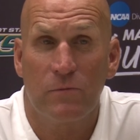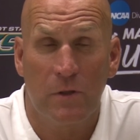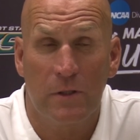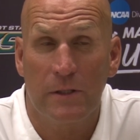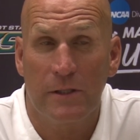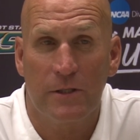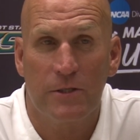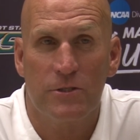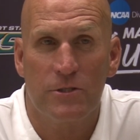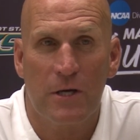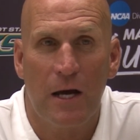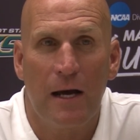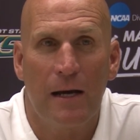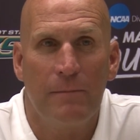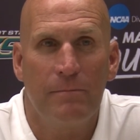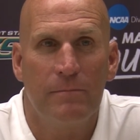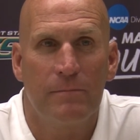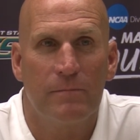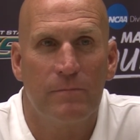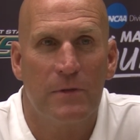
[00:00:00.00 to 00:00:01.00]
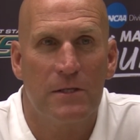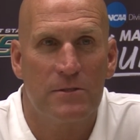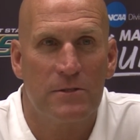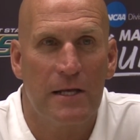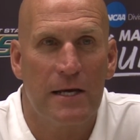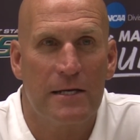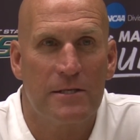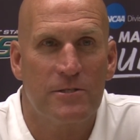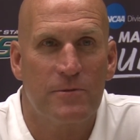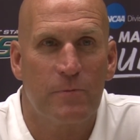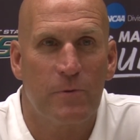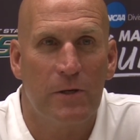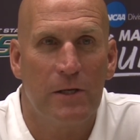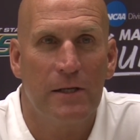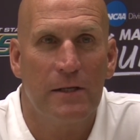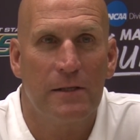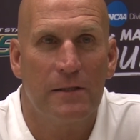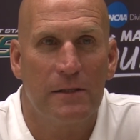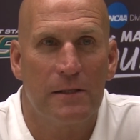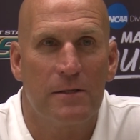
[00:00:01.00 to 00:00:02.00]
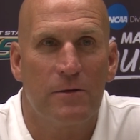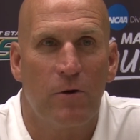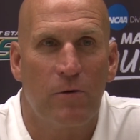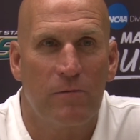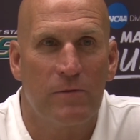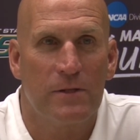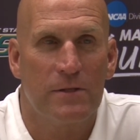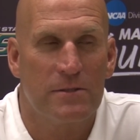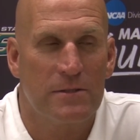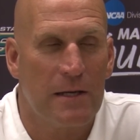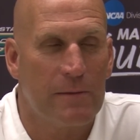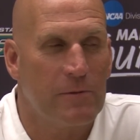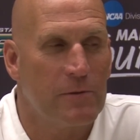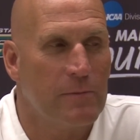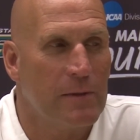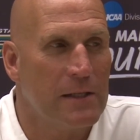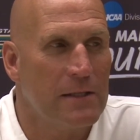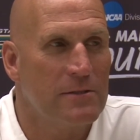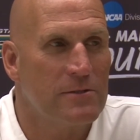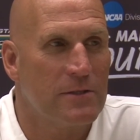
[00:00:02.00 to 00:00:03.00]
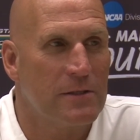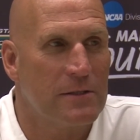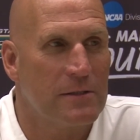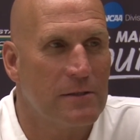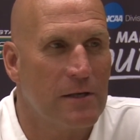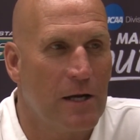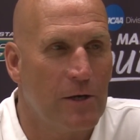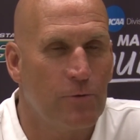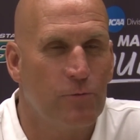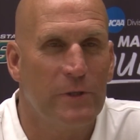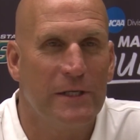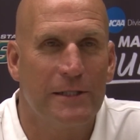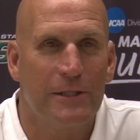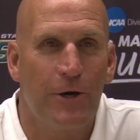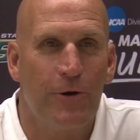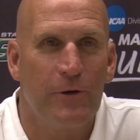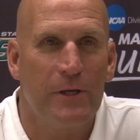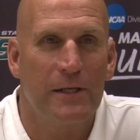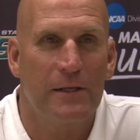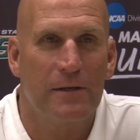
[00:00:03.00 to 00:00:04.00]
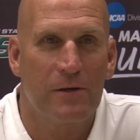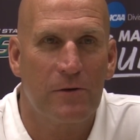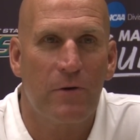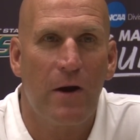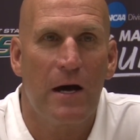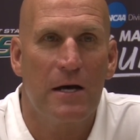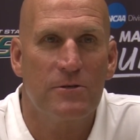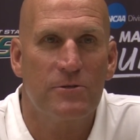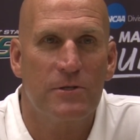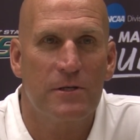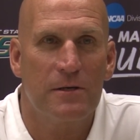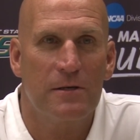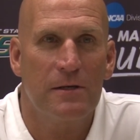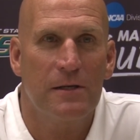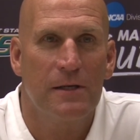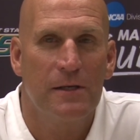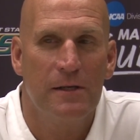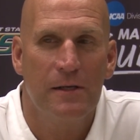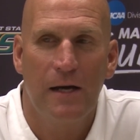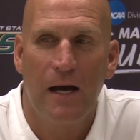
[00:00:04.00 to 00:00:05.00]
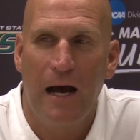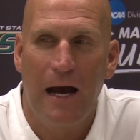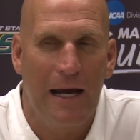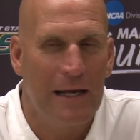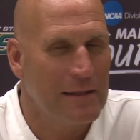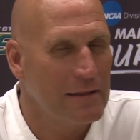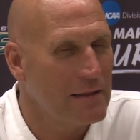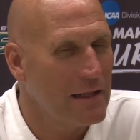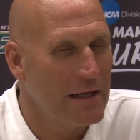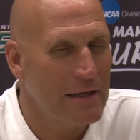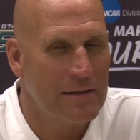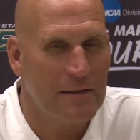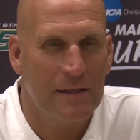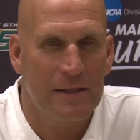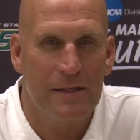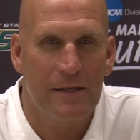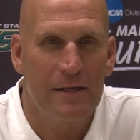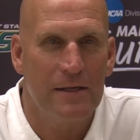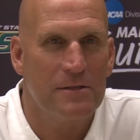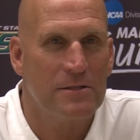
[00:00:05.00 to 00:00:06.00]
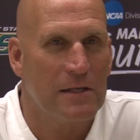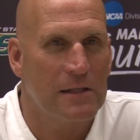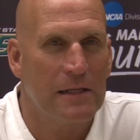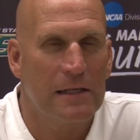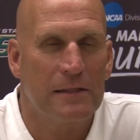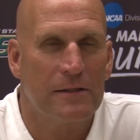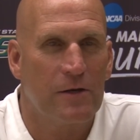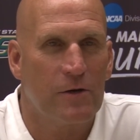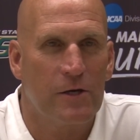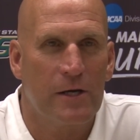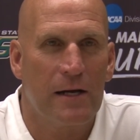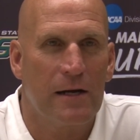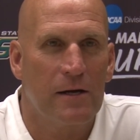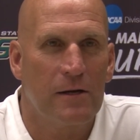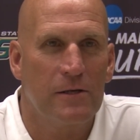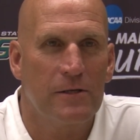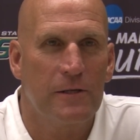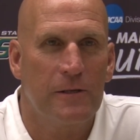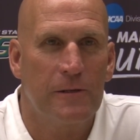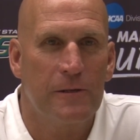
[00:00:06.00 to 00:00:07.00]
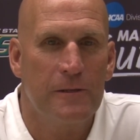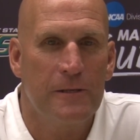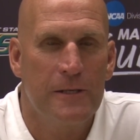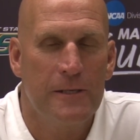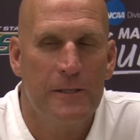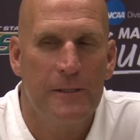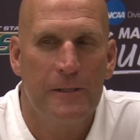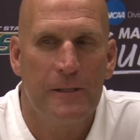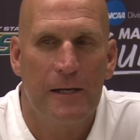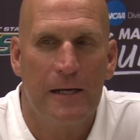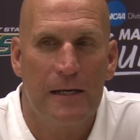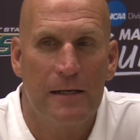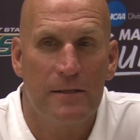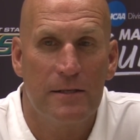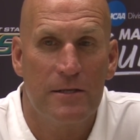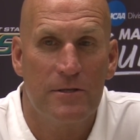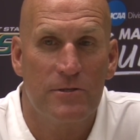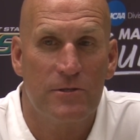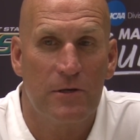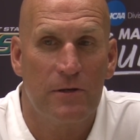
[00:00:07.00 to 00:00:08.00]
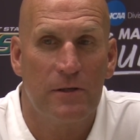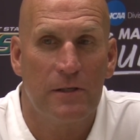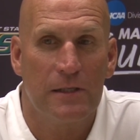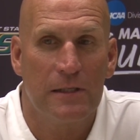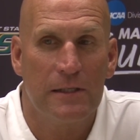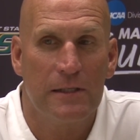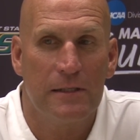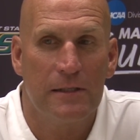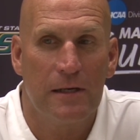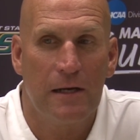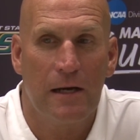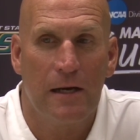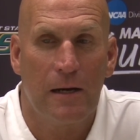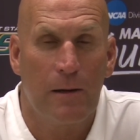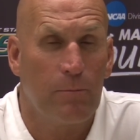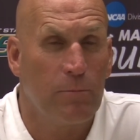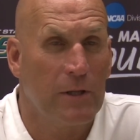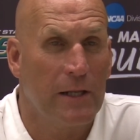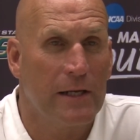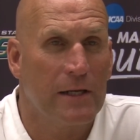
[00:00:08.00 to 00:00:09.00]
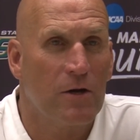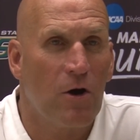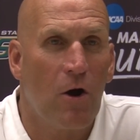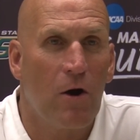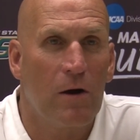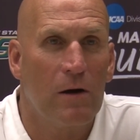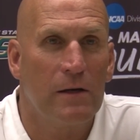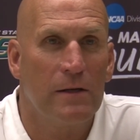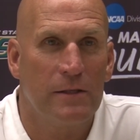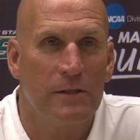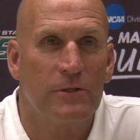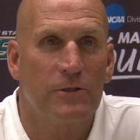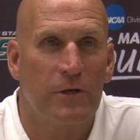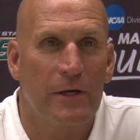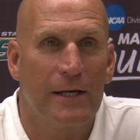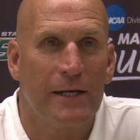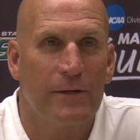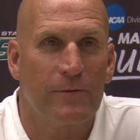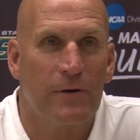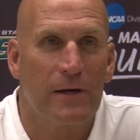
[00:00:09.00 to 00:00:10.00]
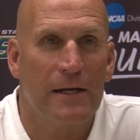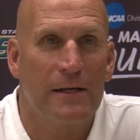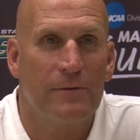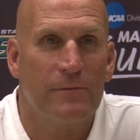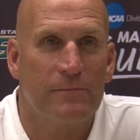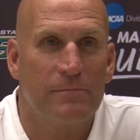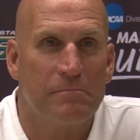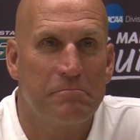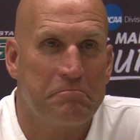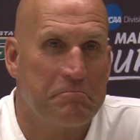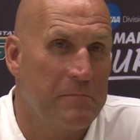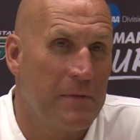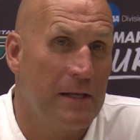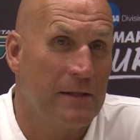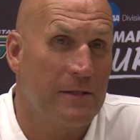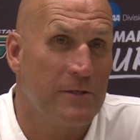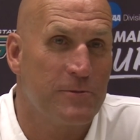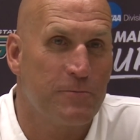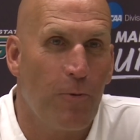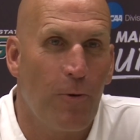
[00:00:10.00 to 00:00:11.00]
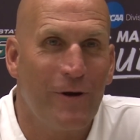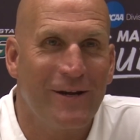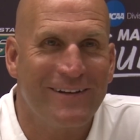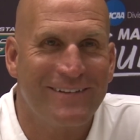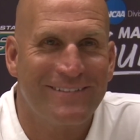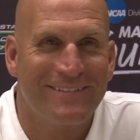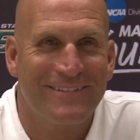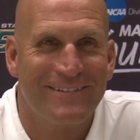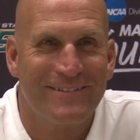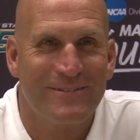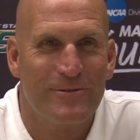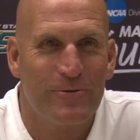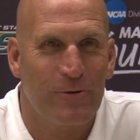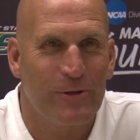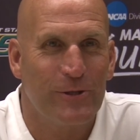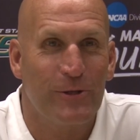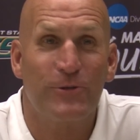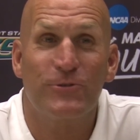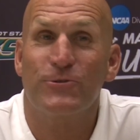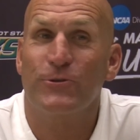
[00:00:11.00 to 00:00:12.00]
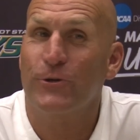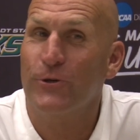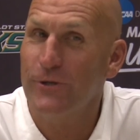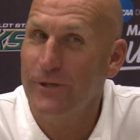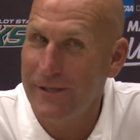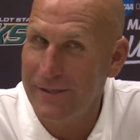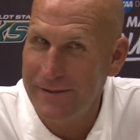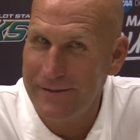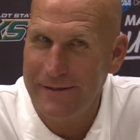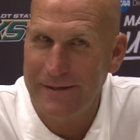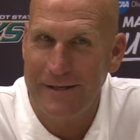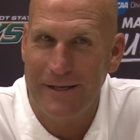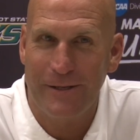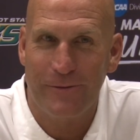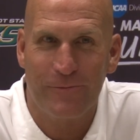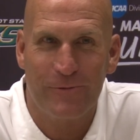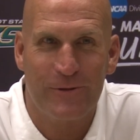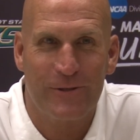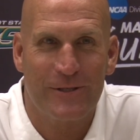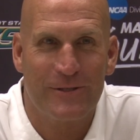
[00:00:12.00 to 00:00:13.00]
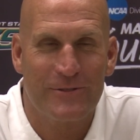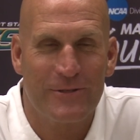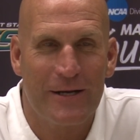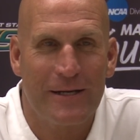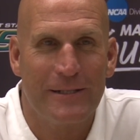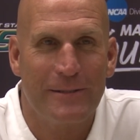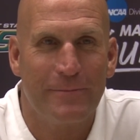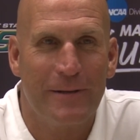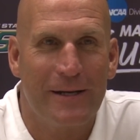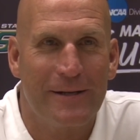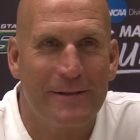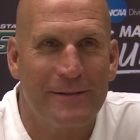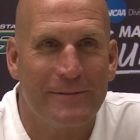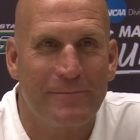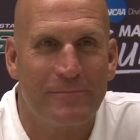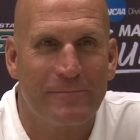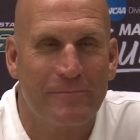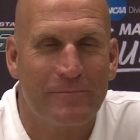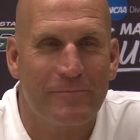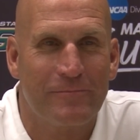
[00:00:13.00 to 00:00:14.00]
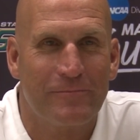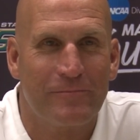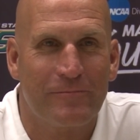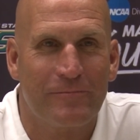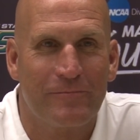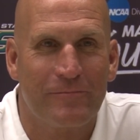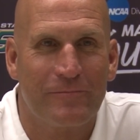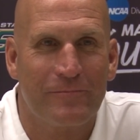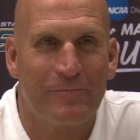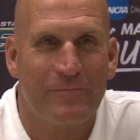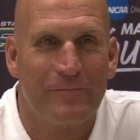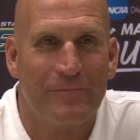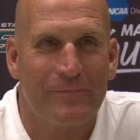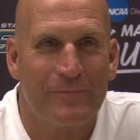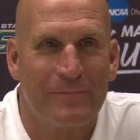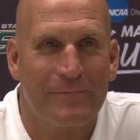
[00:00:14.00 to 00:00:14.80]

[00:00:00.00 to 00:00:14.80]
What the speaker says: really good job this last spring and over the summer months on reloading our roster. I like the kids, I like their character. They certainly are playing hard and training right at this point. So it looks good, and we're excited about it.